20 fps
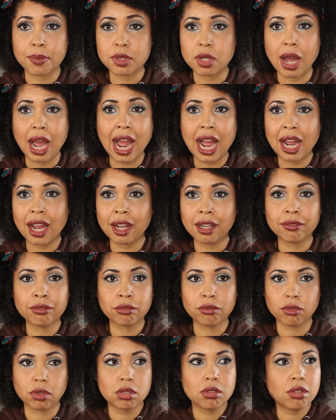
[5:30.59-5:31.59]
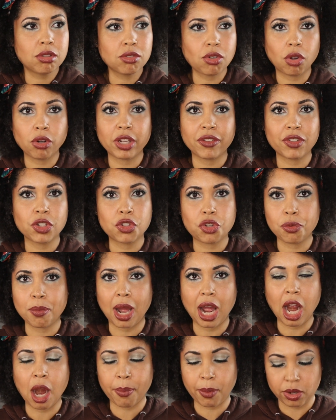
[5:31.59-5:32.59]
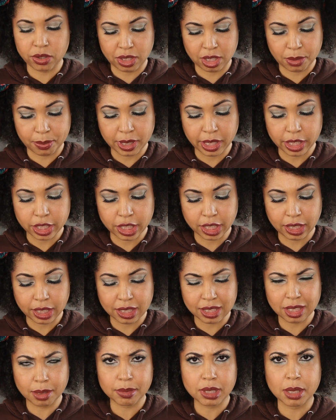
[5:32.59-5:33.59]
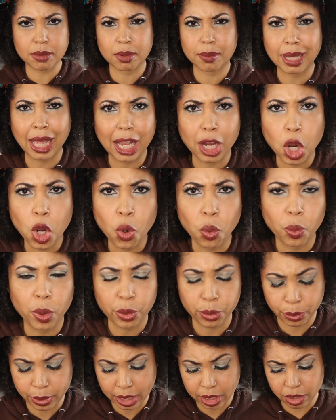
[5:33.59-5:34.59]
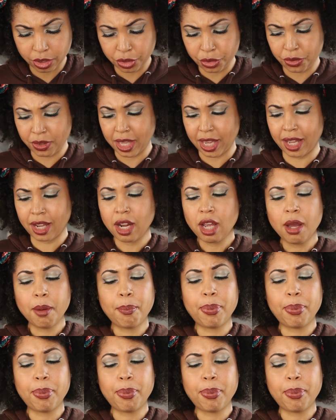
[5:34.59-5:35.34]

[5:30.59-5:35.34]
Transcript: So I don't even do my eyebrows as much, and then sometimes I'm like, oh, whoa, I need to do that.